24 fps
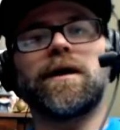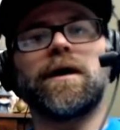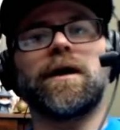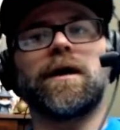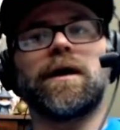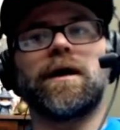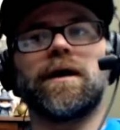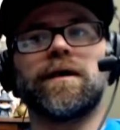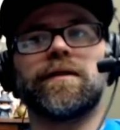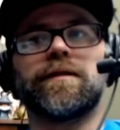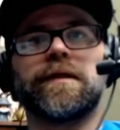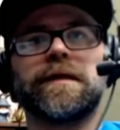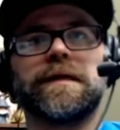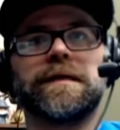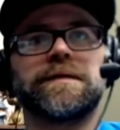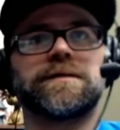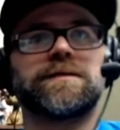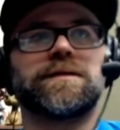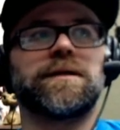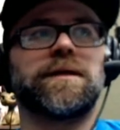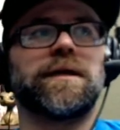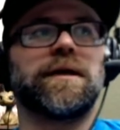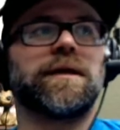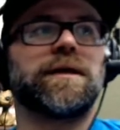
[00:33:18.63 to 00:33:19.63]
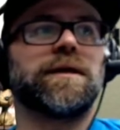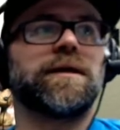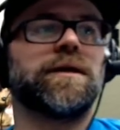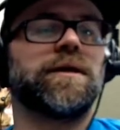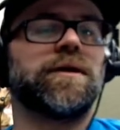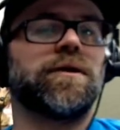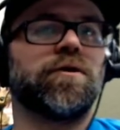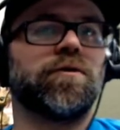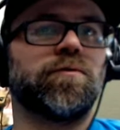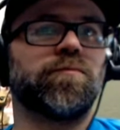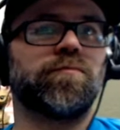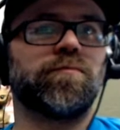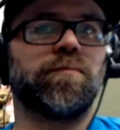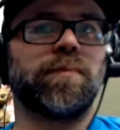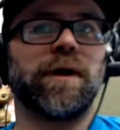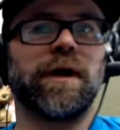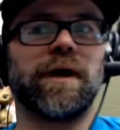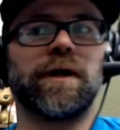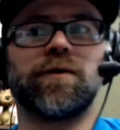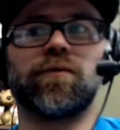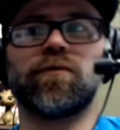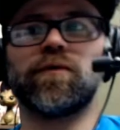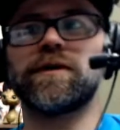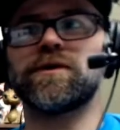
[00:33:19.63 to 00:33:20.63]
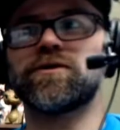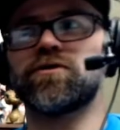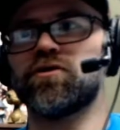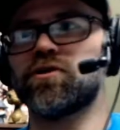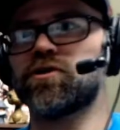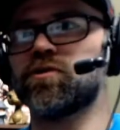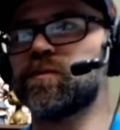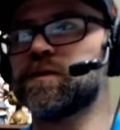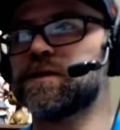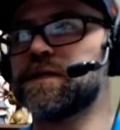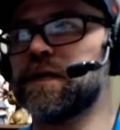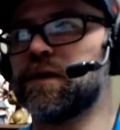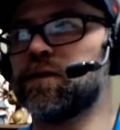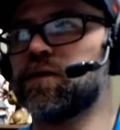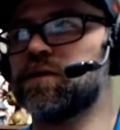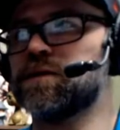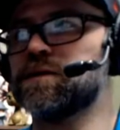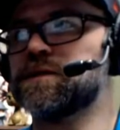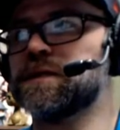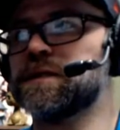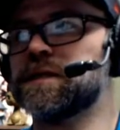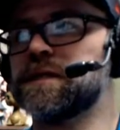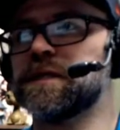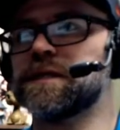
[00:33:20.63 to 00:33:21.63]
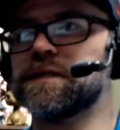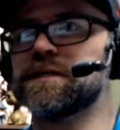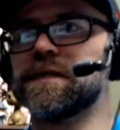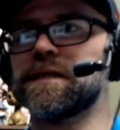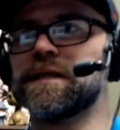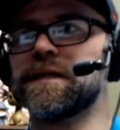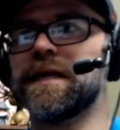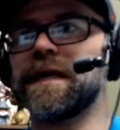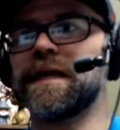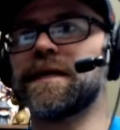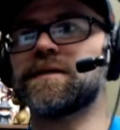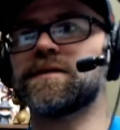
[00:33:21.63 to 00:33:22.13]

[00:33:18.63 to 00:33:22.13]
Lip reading: things like, buying research materials and things like that.